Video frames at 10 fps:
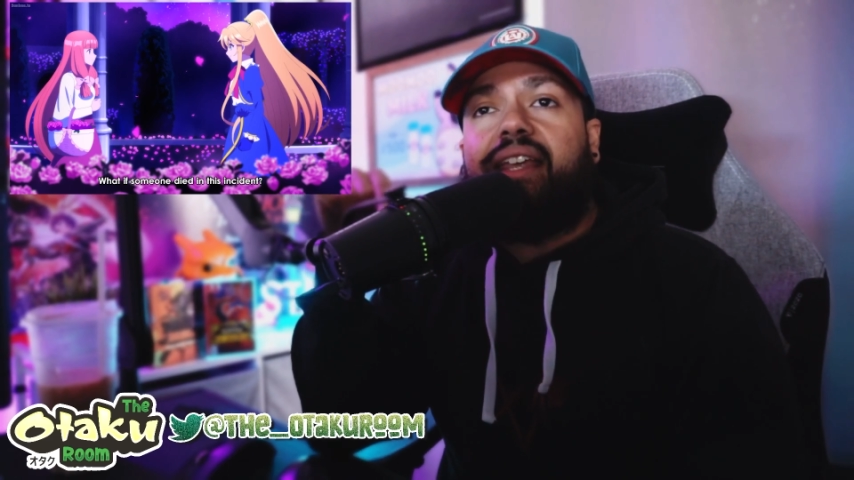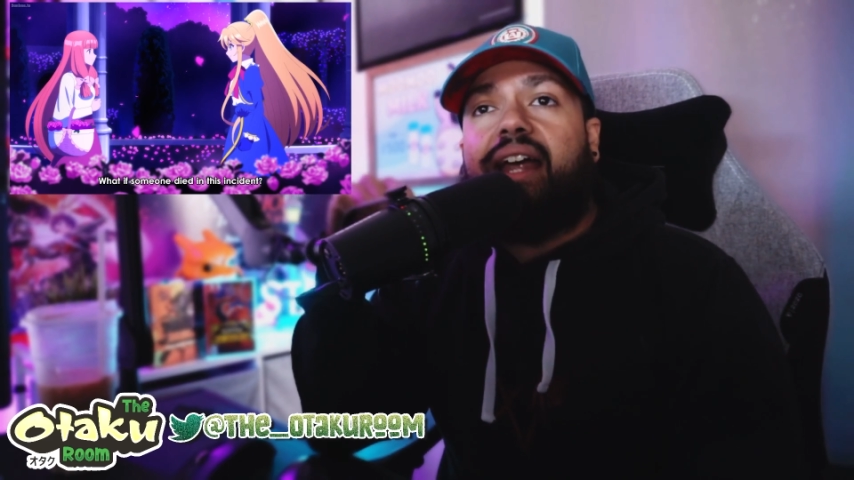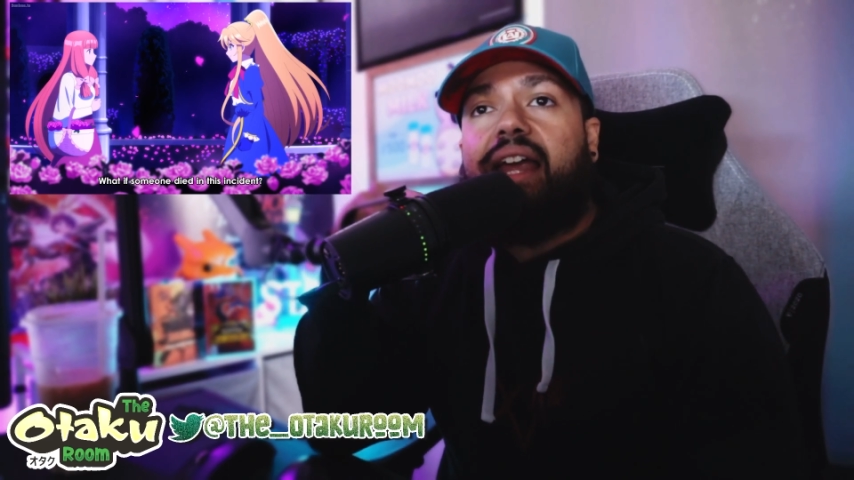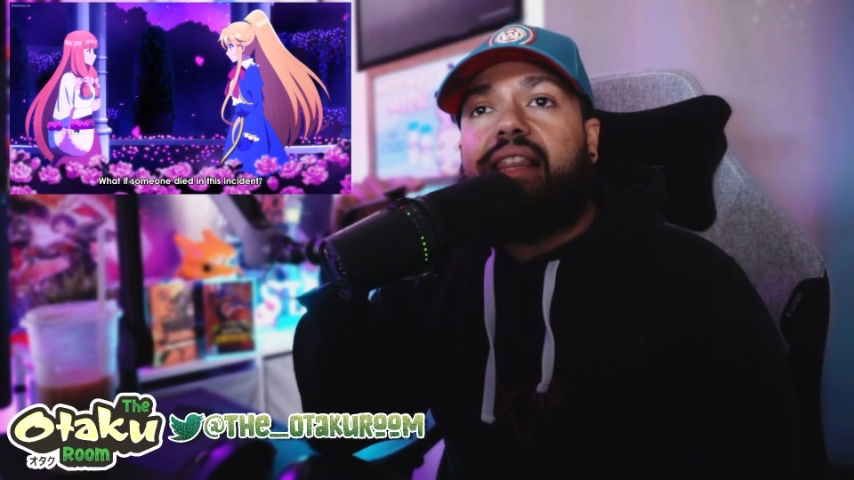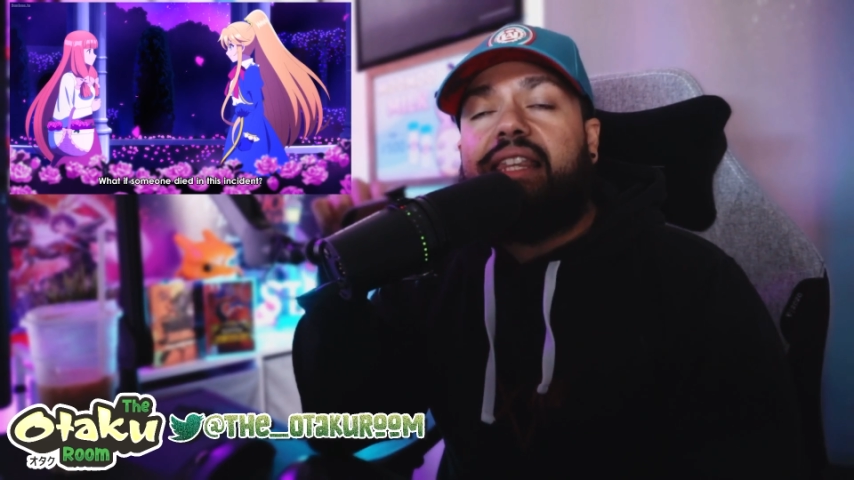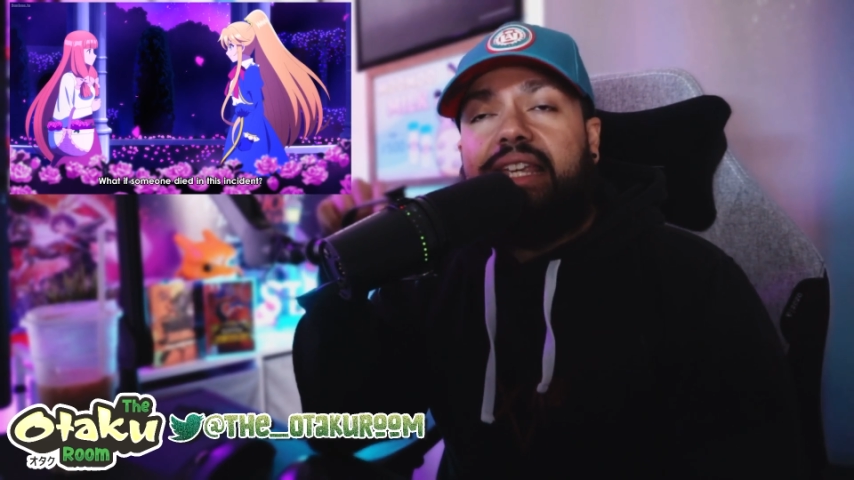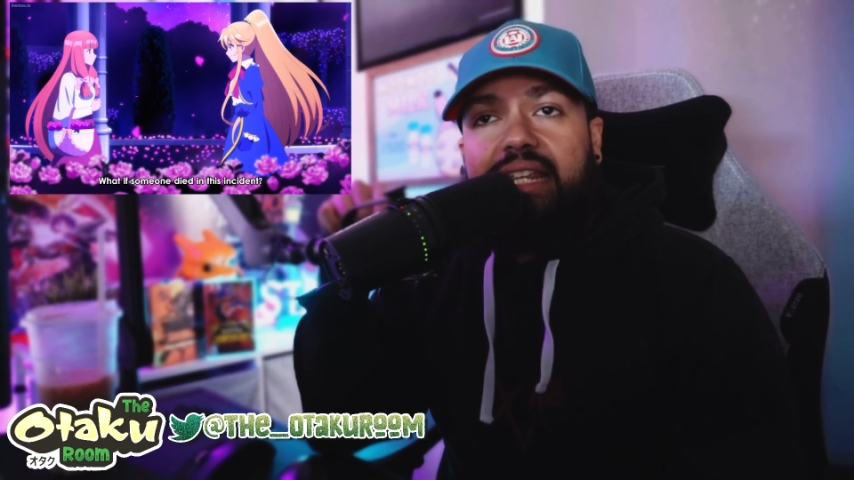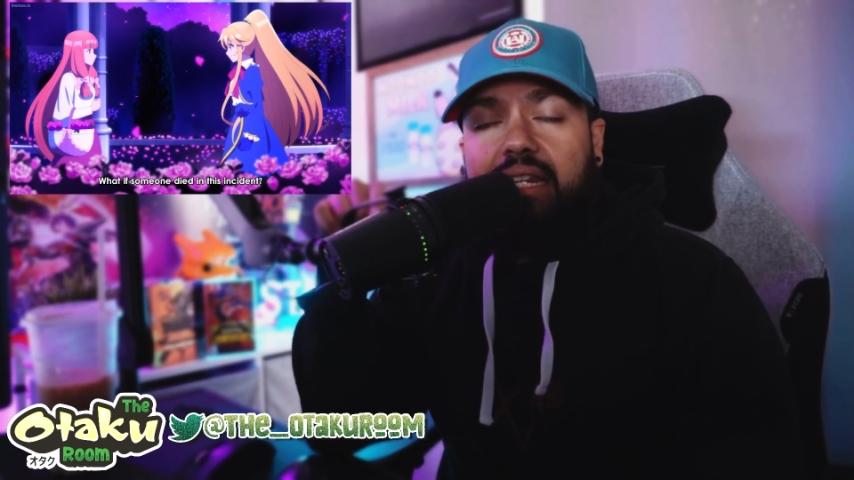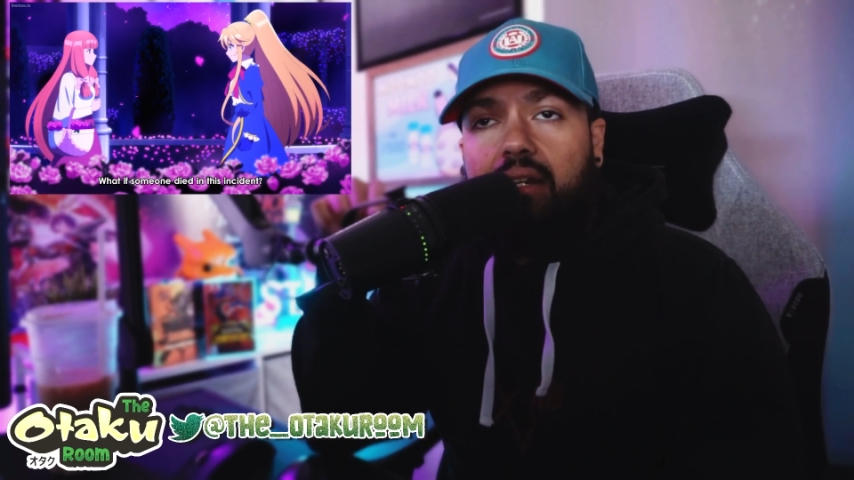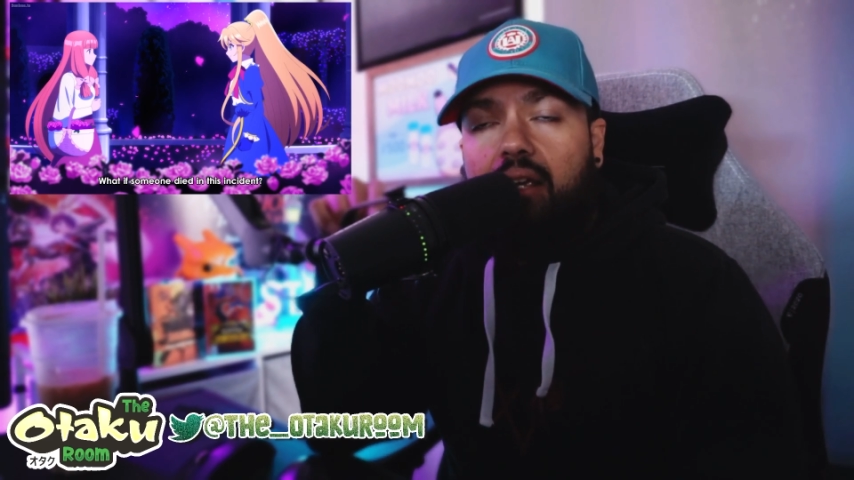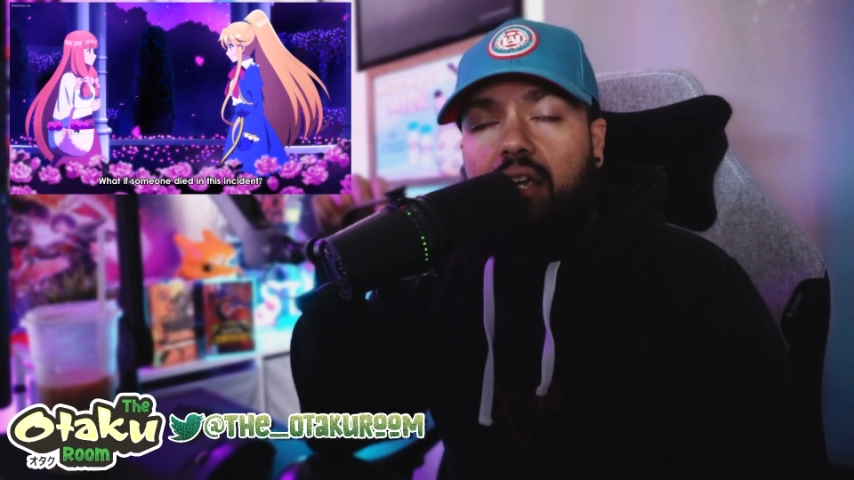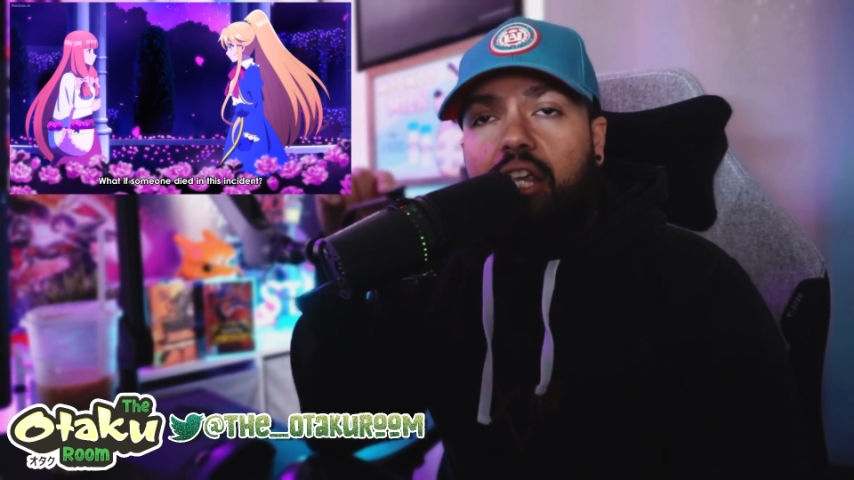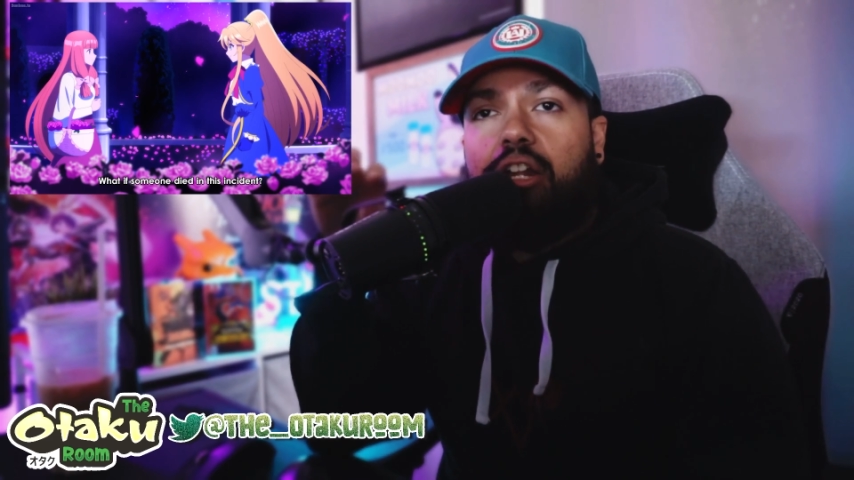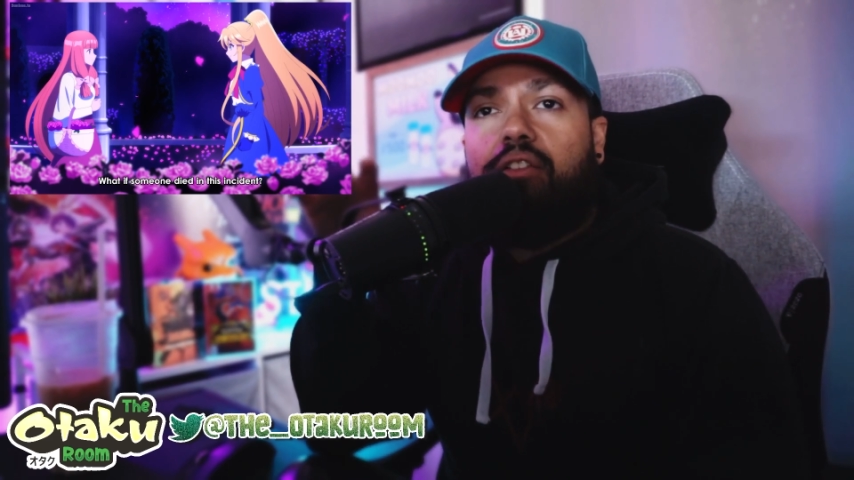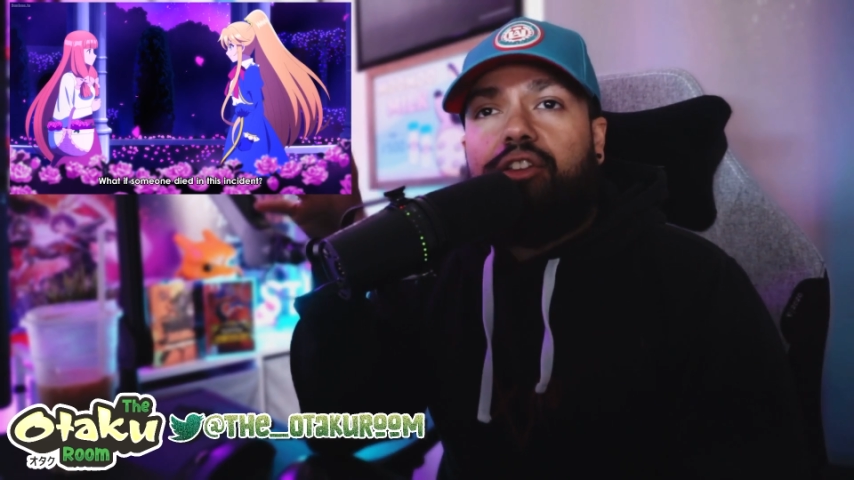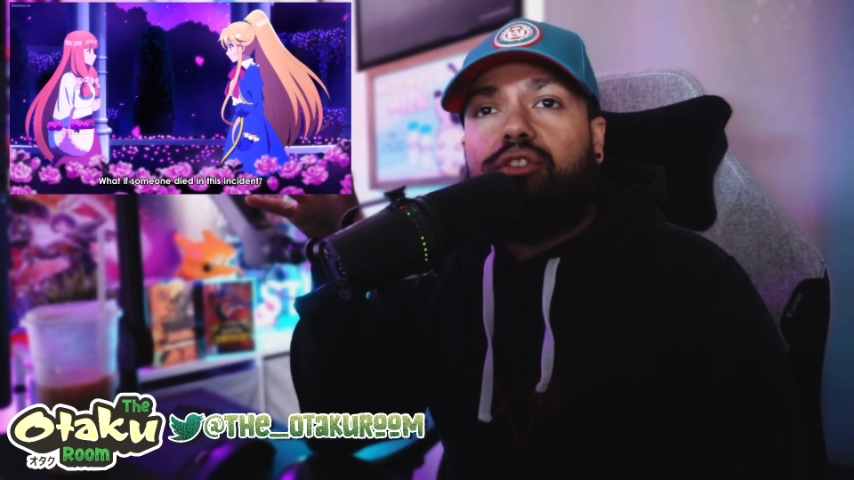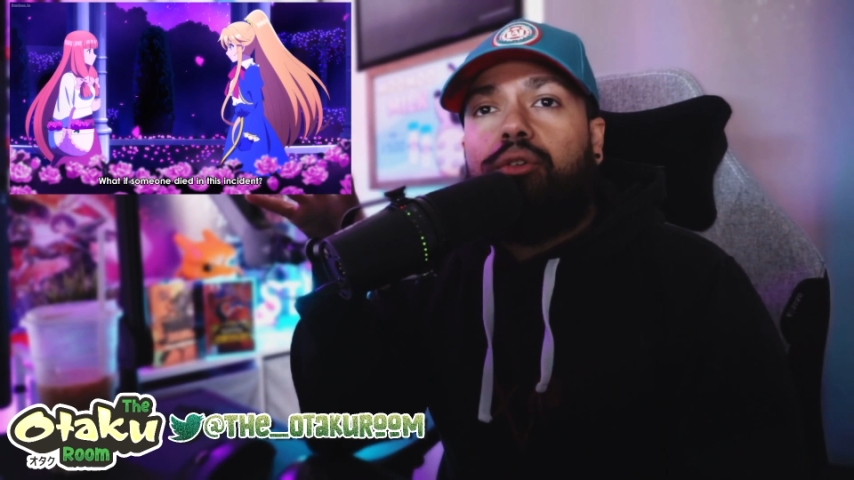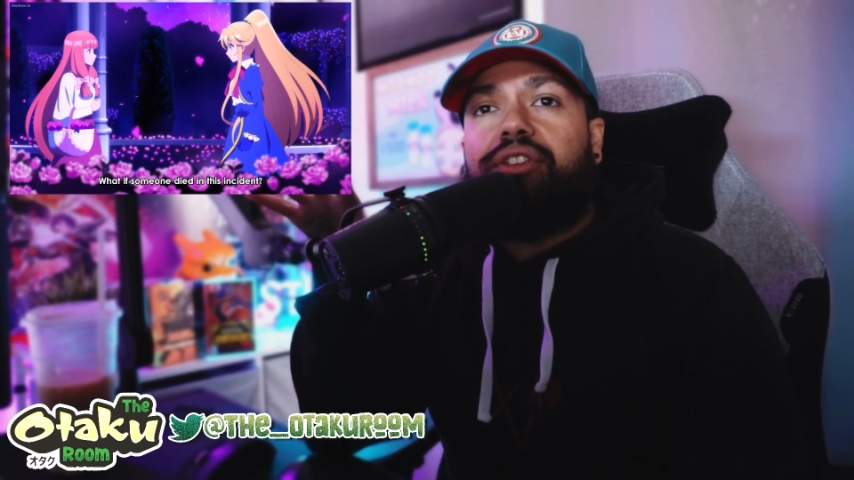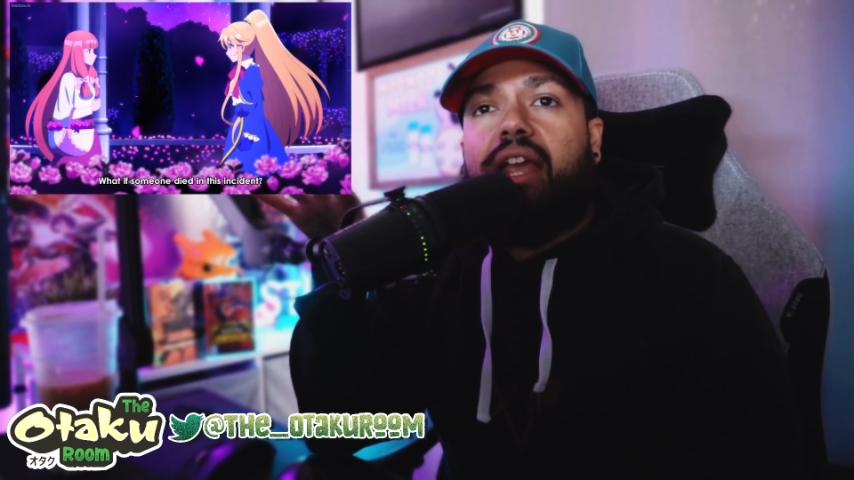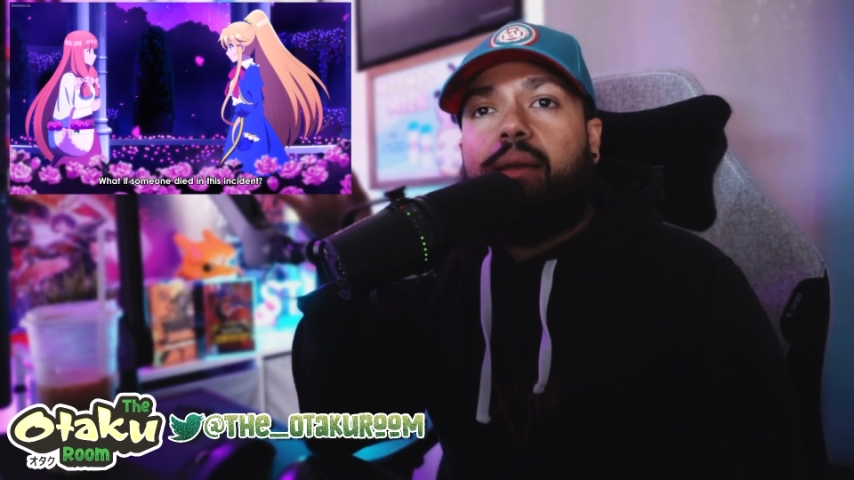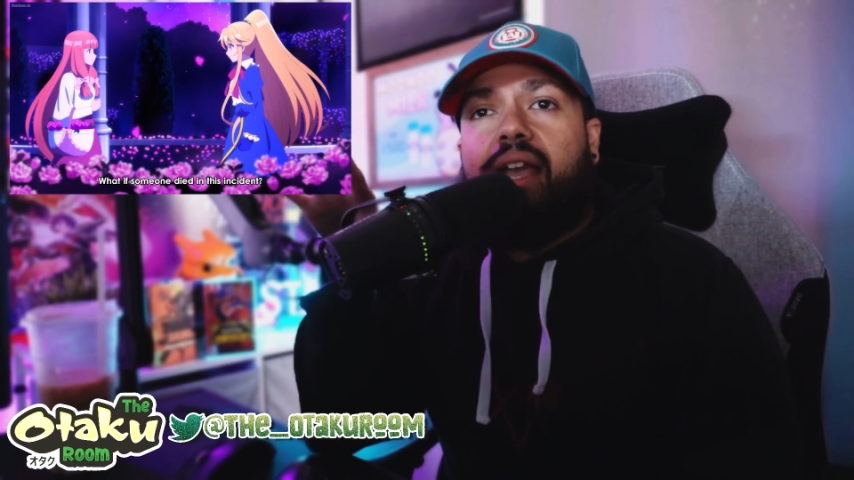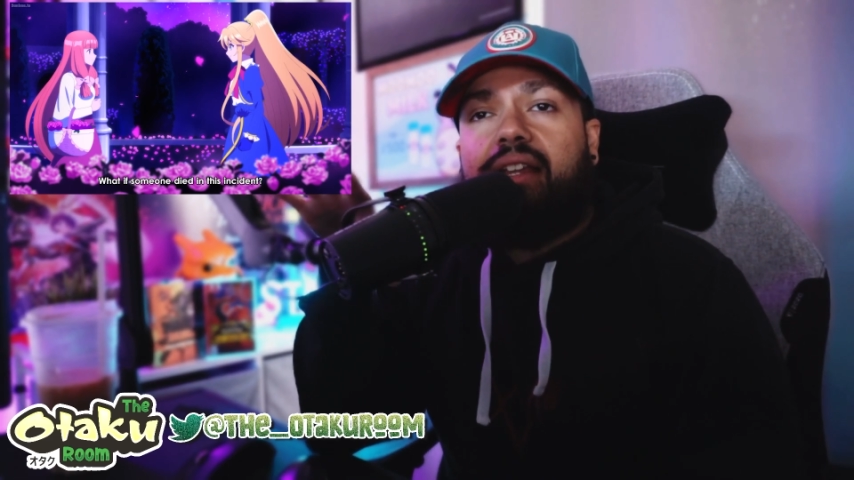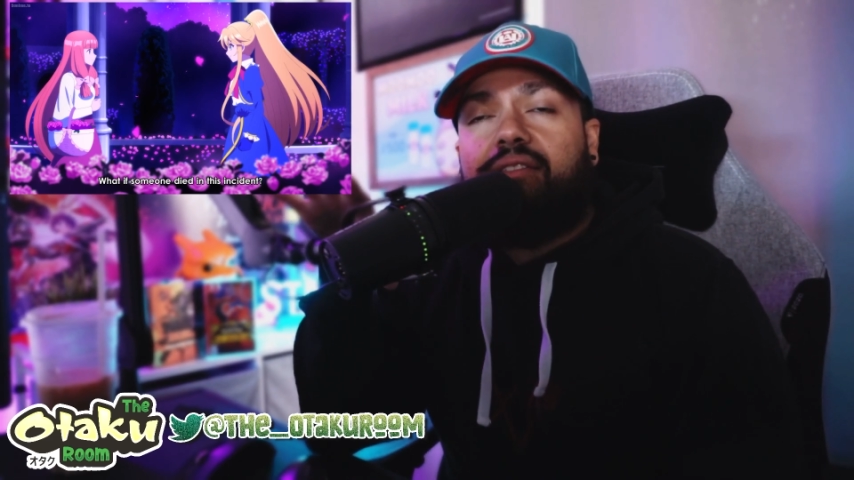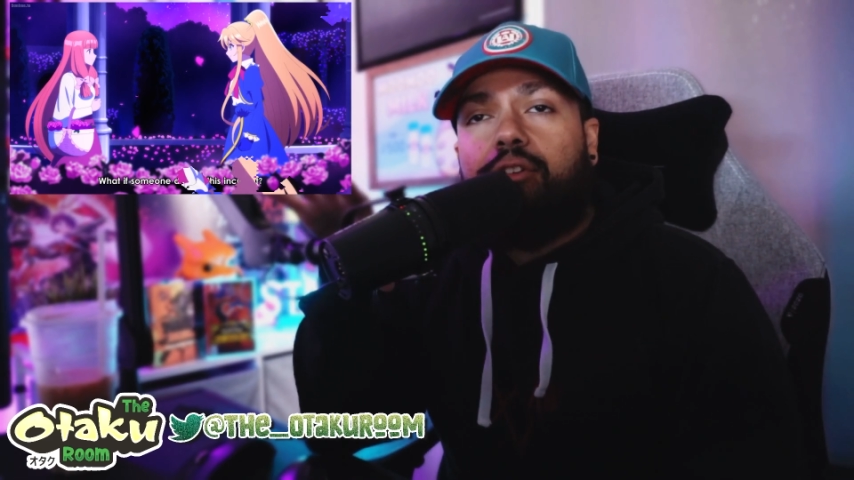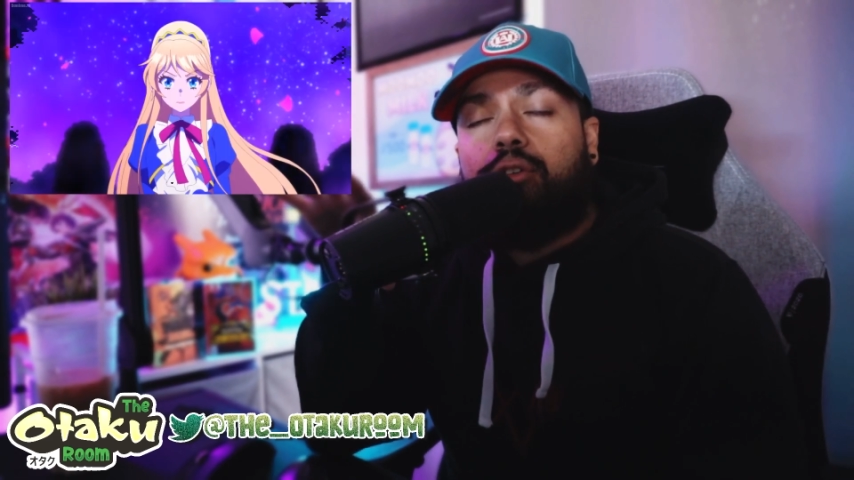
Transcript: And Aileen, you know, this whole time kind of,